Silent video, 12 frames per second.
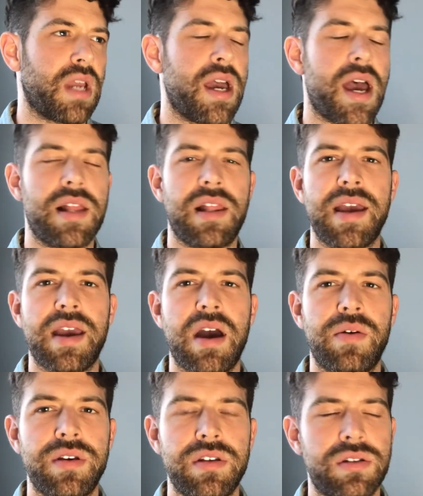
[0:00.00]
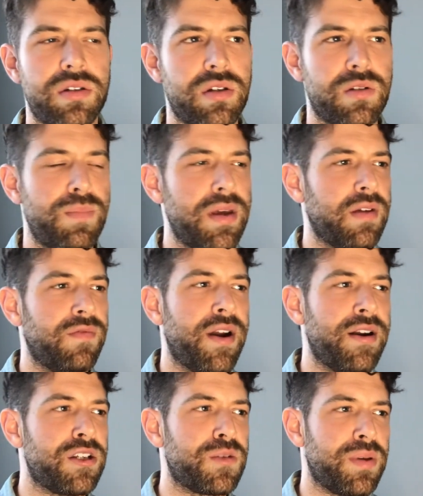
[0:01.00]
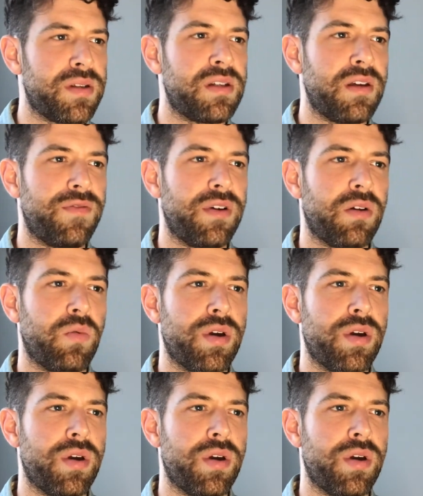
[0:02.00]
I like how he's just being very specific